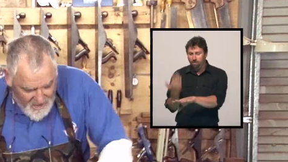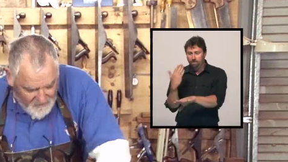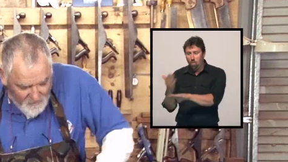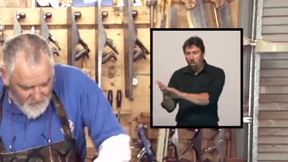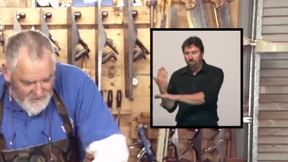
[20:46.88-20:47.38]

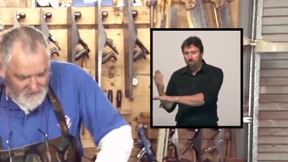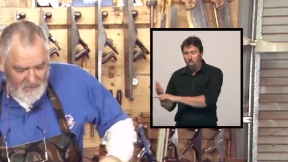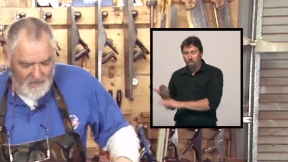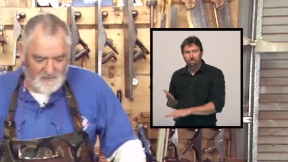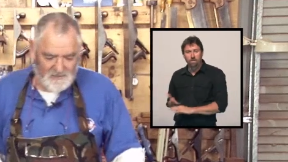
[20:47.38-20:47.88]
And what it
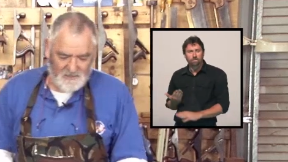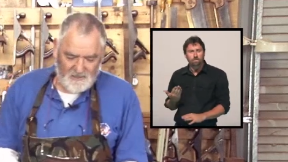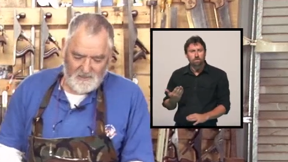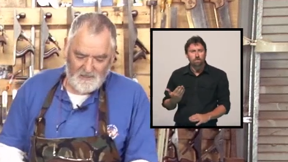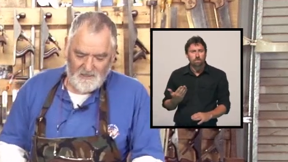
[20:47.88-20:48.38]

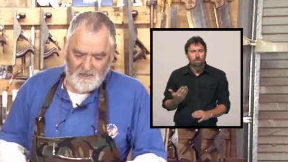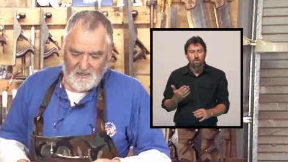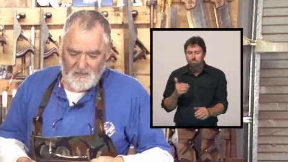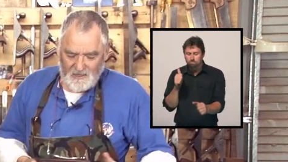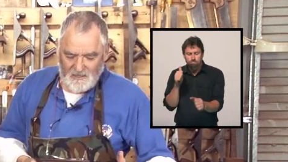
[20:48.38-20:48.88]
does,
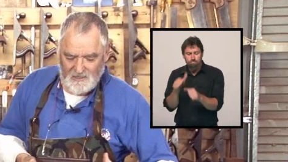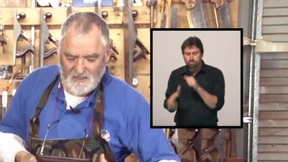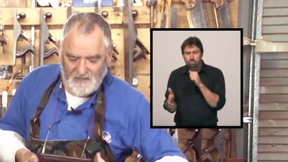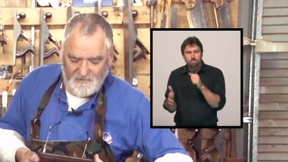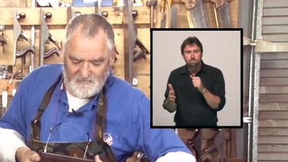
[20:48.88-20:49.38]
it
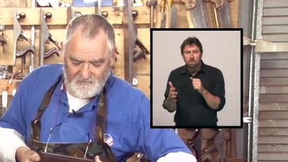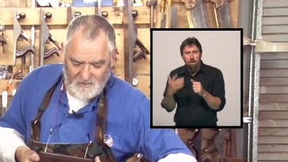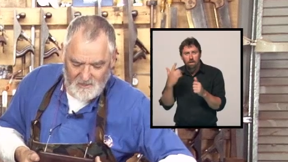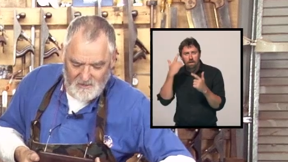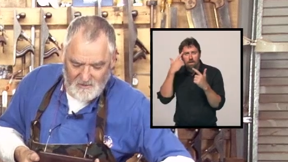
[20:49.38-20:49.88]
leaves
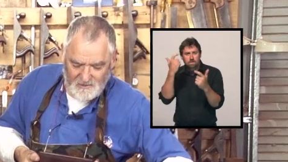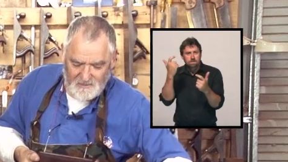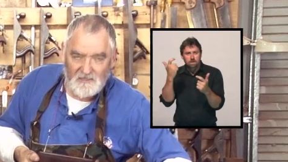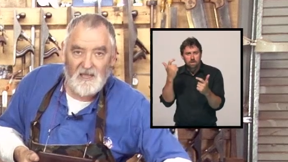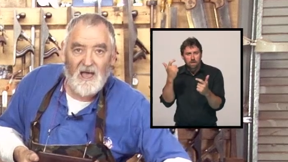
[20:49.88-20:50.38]
really
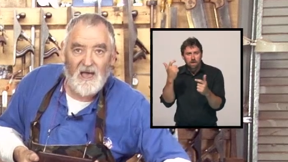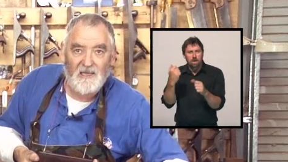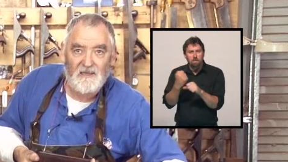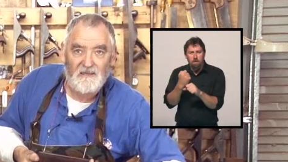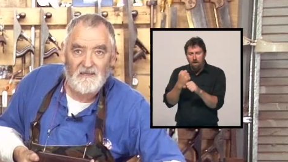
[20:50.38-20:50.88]
nice
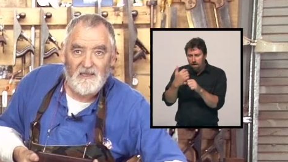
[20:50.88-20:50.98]
dark